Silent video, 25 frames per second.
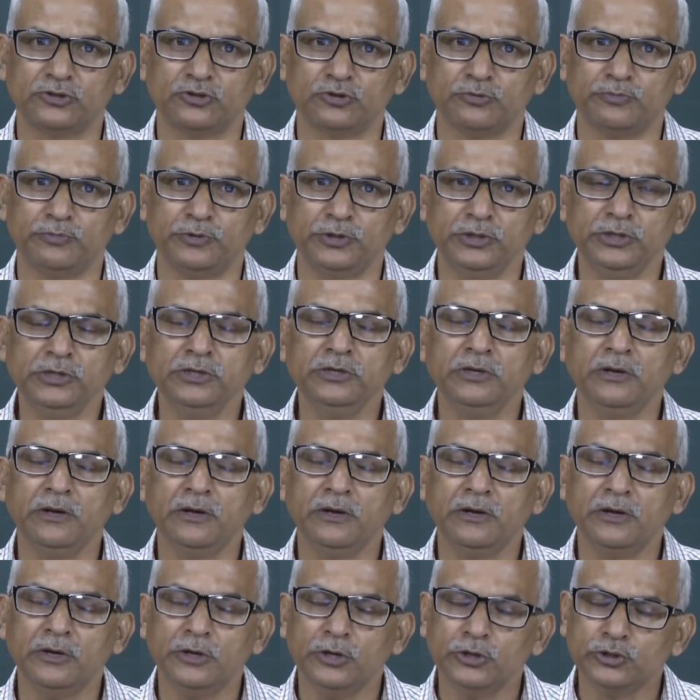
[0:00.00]
should be
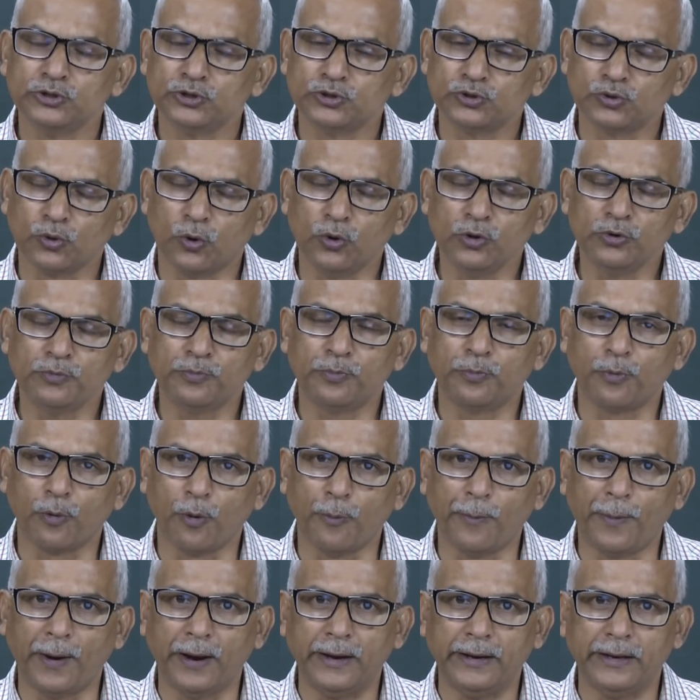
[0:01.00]
stored
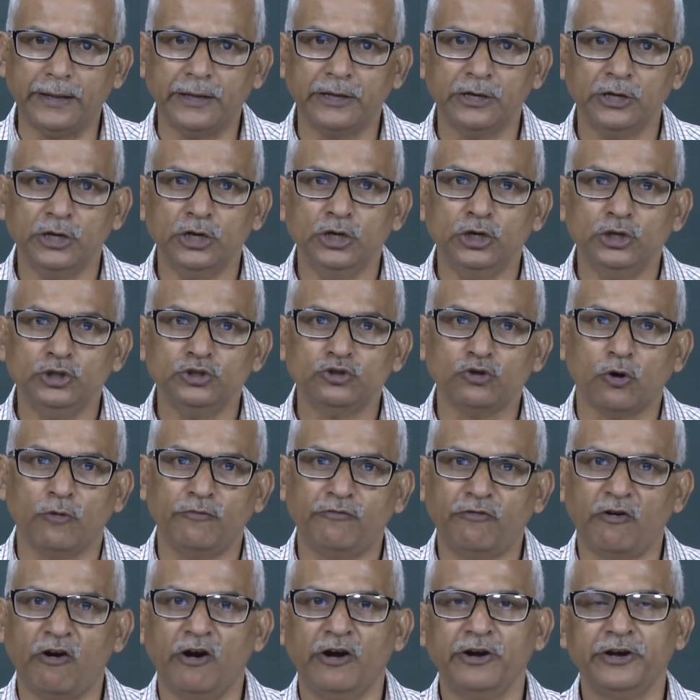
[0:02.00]
properly. So,
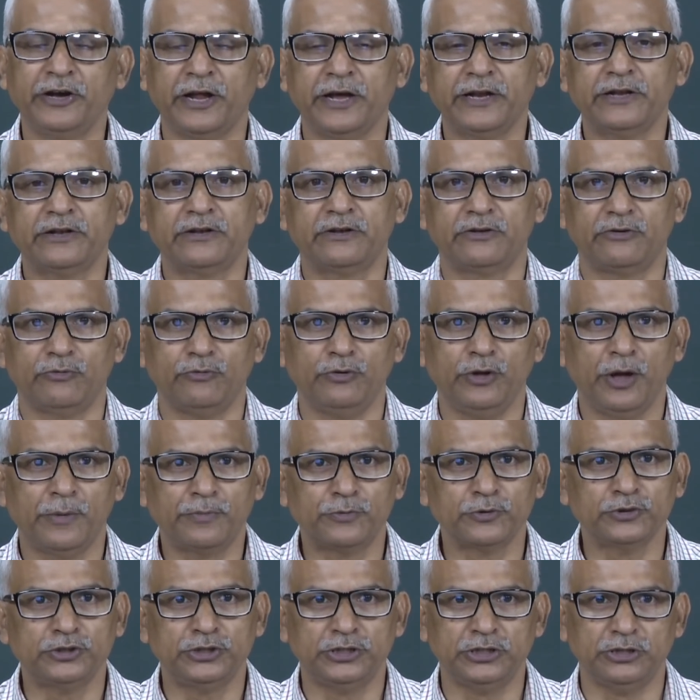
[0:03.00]
for that we have
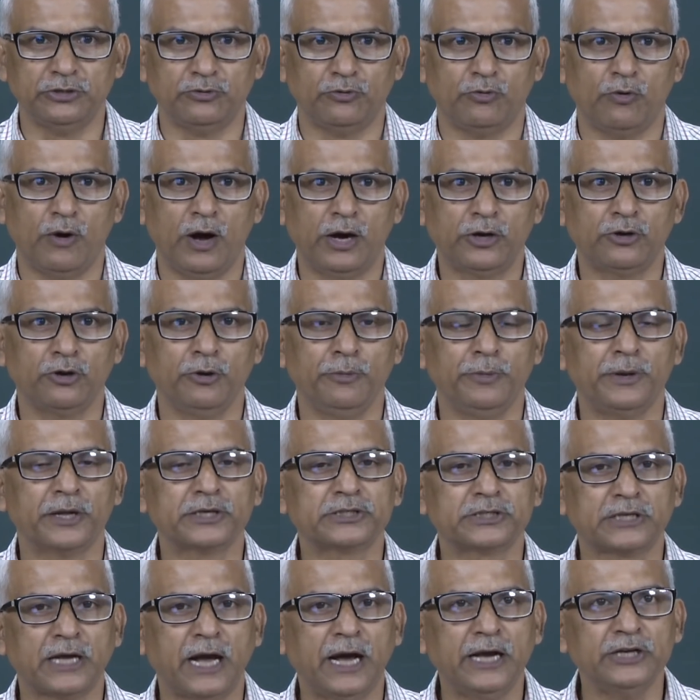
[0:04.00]
to see what will be the
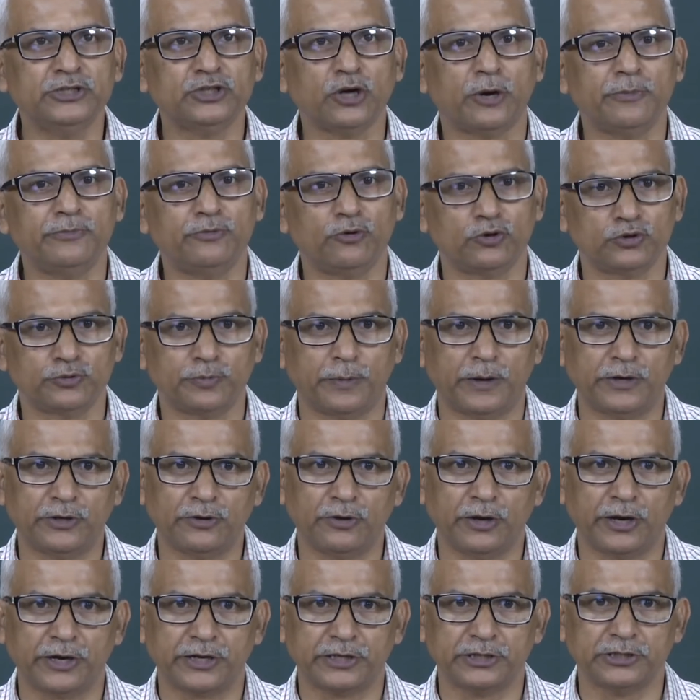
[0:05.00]
size of those
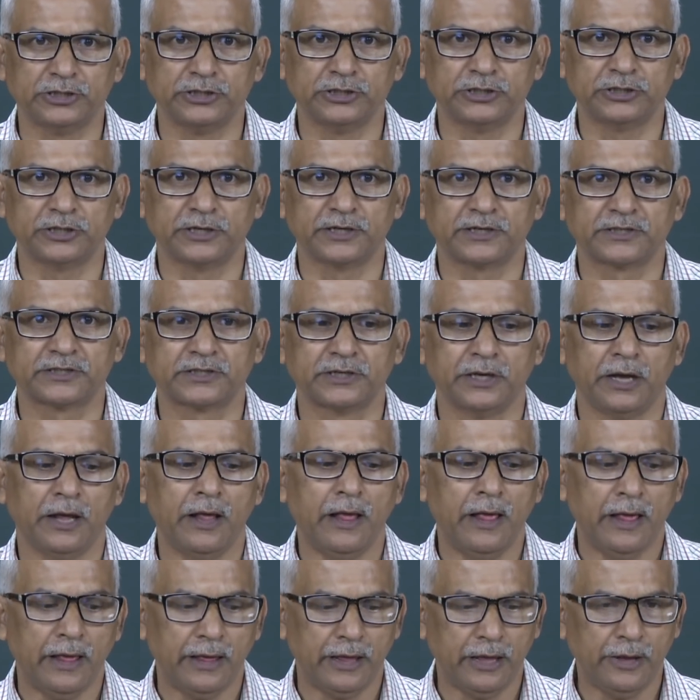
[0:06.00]
particular registers.
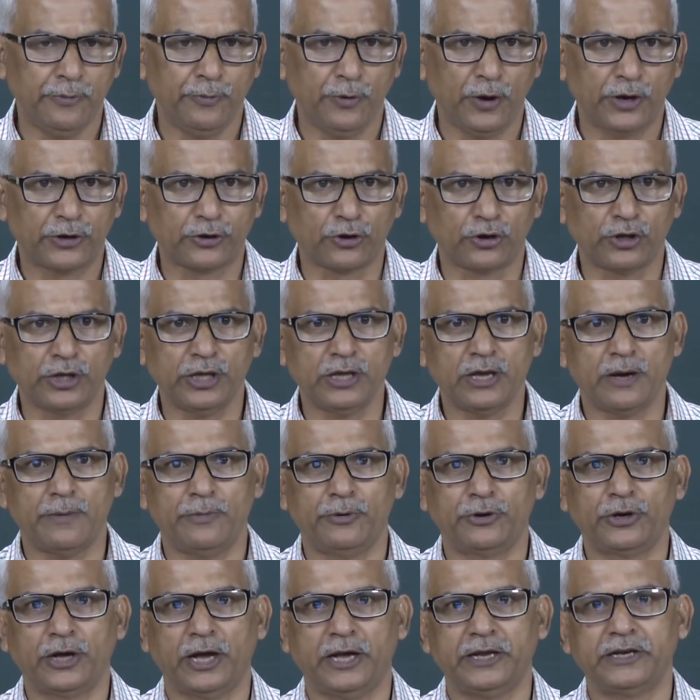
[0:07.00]
If we are talking
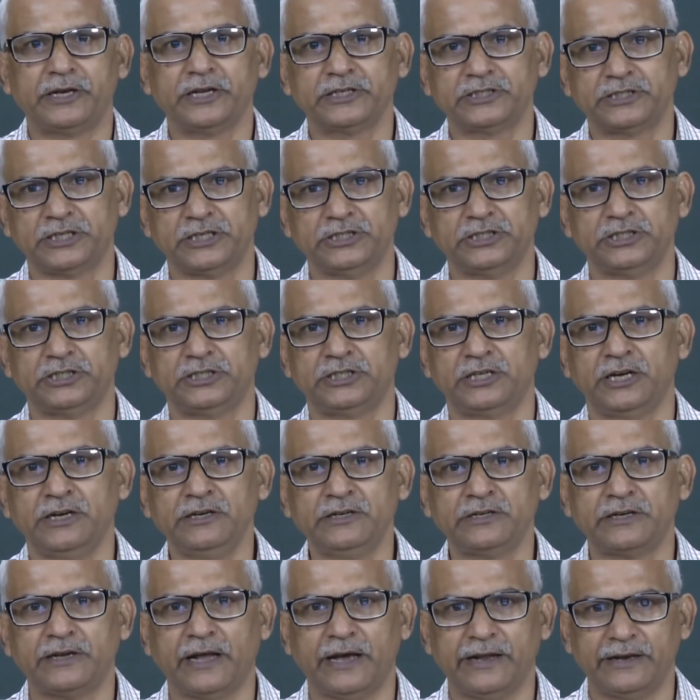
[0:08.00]
about the address register,
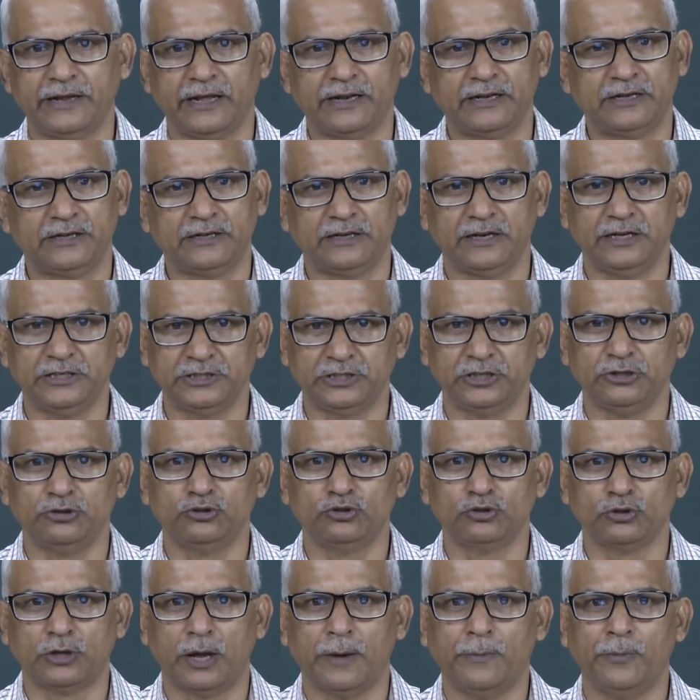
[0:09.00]
then at least it
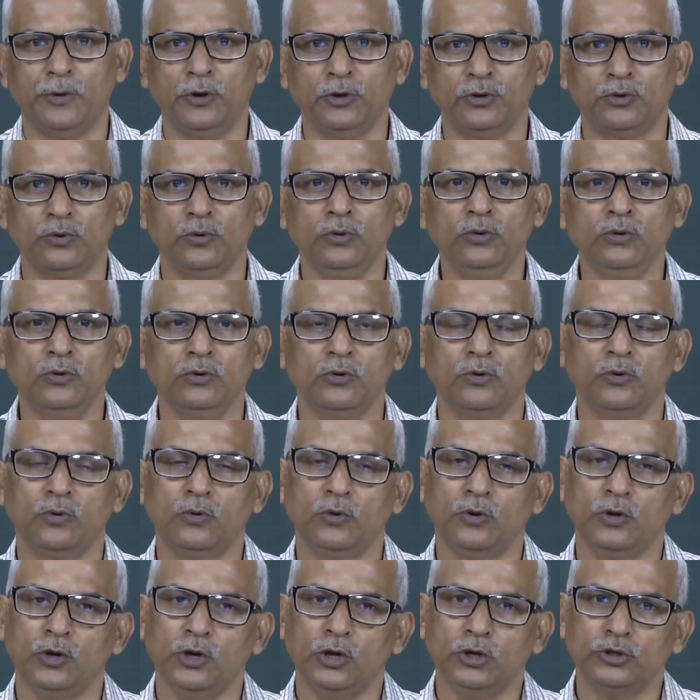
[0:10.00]
should able to
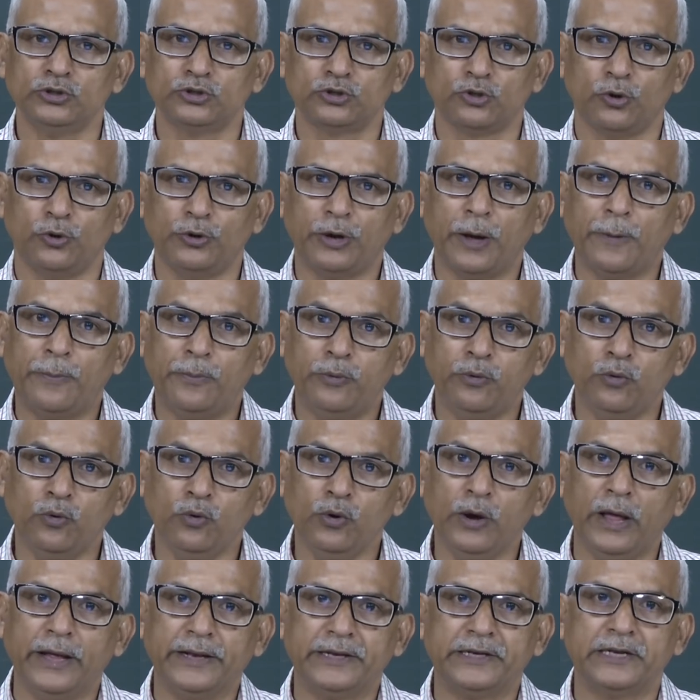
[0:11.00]
store the
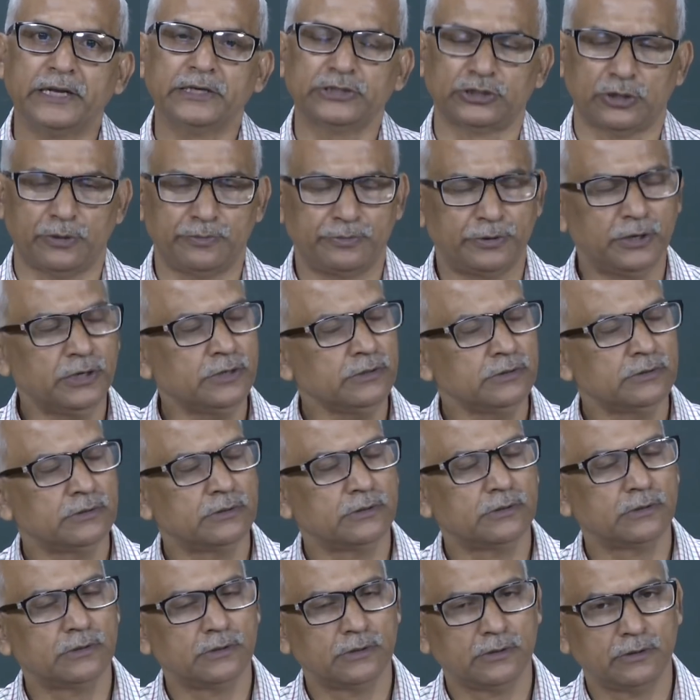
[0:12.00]
full address of the
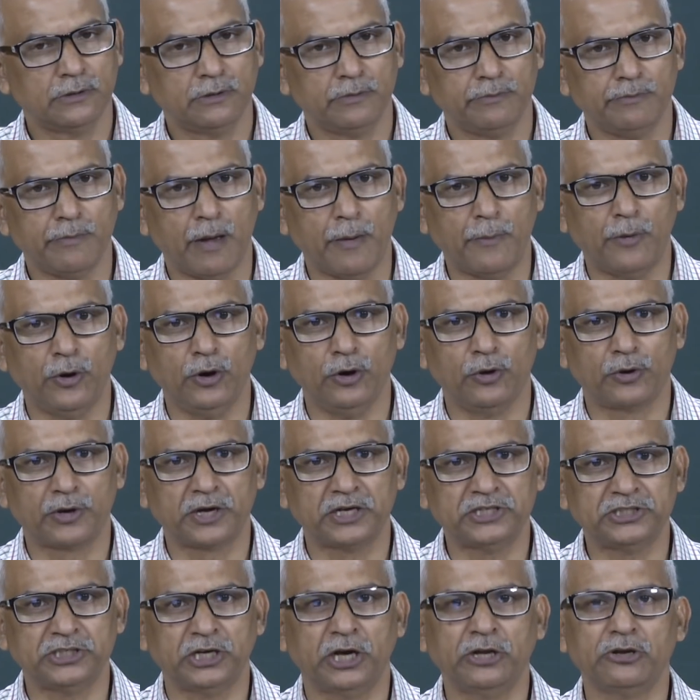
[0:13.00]
memory
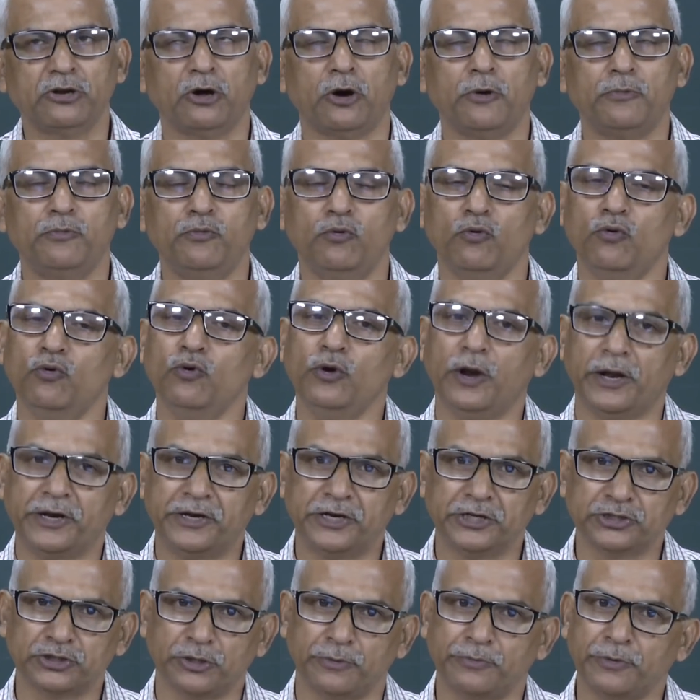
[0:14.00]
location or full
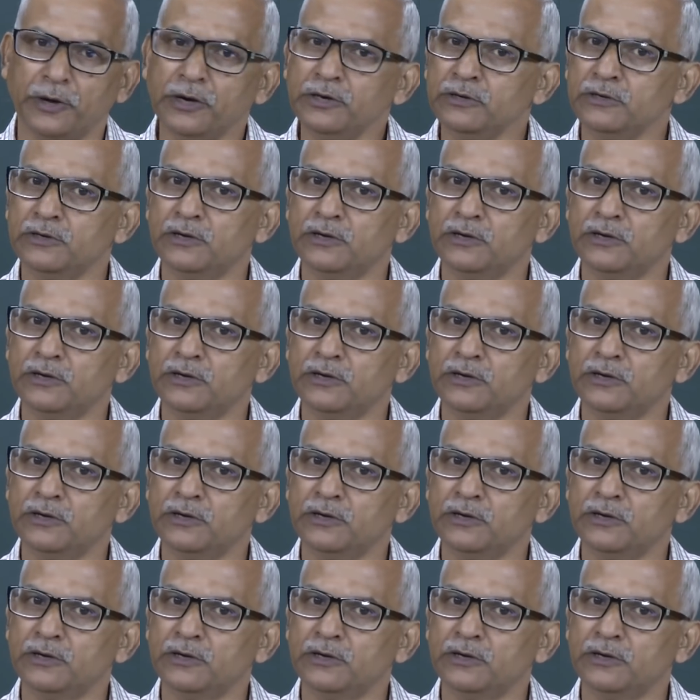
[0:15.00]
address of the